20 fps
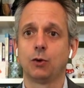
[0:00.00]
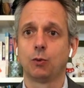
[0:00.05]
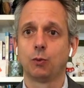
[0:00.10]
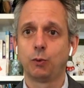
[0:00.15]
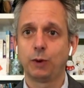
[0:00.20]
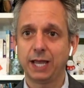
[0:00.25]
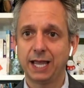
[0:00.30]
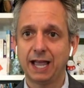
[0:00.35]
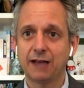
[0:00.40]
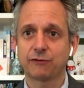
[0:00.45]

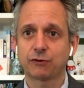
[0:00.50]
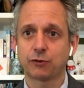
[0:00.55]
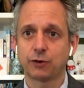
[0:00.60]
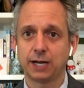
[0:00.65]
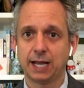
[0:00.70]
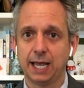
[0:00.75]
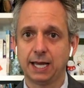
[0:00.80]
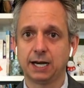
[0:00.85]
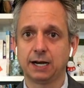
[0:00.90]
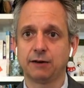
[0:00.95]
We have
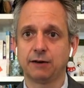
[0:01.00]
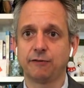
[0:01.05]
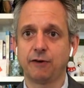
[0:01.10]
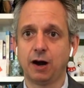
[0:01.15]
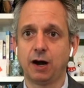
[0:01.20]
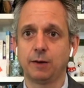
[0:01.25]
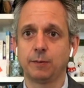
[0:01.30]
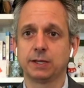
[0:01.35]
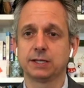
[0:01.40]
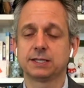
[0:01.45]
created
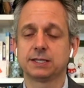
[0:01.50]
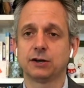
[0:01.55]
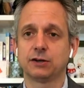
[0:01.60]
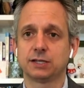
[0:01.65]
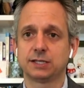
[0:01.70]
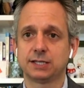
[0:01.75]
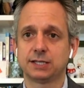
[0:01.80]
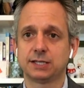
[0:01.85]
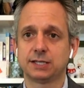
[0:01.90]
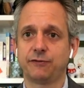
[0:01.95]
environments that are
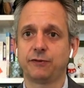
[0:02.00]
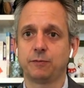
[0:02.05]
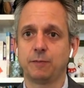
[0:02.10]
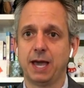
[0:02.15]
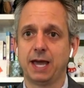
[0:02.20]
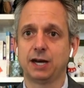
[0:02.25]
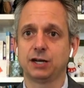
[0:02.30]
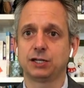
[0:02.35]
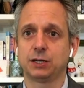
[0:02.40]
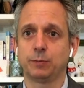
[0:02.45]
safe for
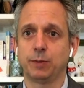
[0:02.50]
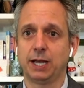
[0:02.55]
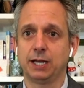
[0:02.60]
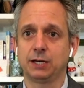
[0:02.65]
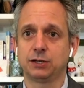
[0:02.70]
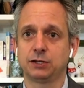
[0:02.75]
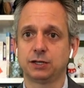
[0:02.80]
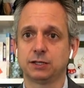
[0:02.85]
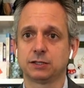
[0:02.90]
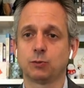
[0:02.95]
managing
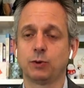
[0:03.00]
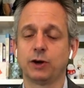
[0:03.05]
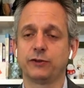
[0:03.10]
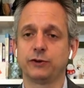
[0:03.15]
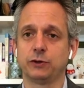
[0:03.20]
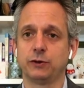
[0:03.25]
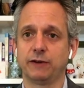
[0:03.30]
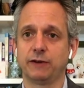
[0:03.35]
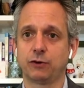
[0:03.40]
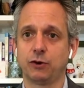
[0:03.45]
patients, whether
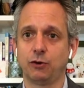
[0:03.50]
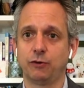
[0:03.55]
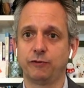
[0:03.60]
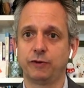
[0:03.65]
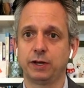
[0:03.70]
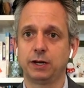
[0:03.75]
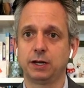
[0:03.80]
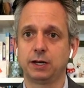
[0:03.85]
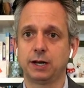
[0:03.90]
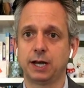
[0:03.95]
you have
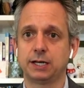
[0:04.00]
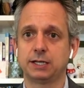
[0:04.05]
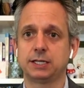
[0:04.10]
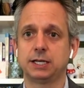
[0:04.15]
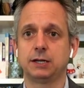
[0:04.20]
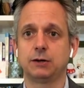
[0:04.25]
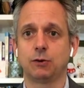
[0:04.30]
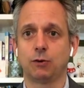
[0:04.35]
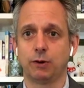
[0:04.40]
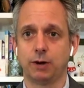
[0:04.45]

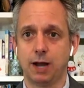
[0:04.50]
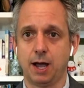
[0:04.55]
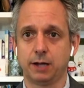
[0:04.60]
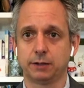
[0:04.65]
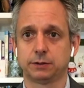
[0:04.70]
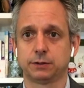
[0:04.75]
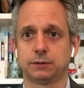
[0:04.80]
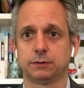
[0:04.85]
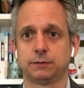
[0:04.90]
COVID-19 or not.